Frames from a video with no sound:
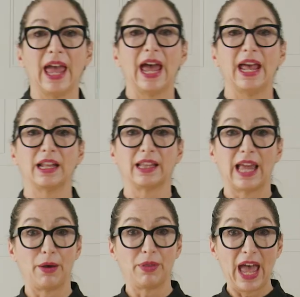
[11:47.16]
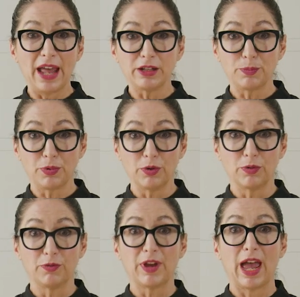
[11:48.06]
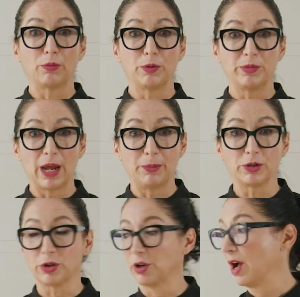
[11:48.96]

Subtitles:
and allow that to proof at room temperature